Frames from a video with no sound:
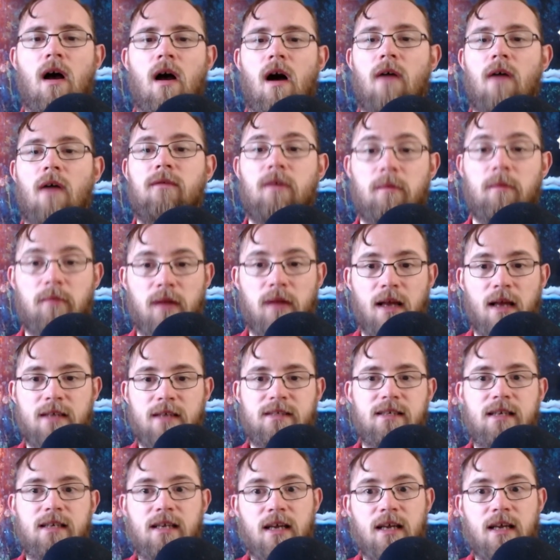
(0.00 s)
of
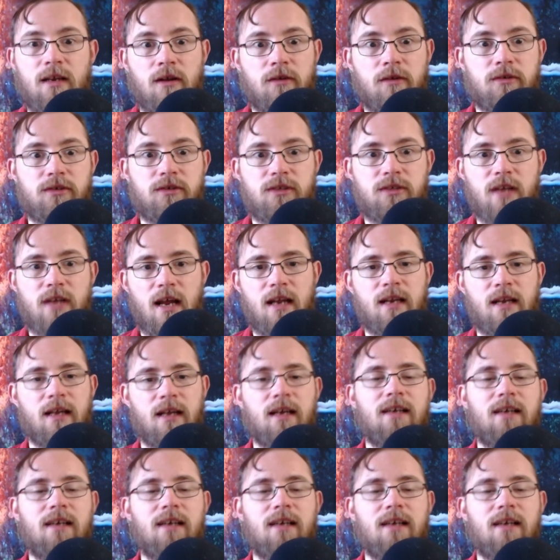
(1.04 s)
complexity and understanding,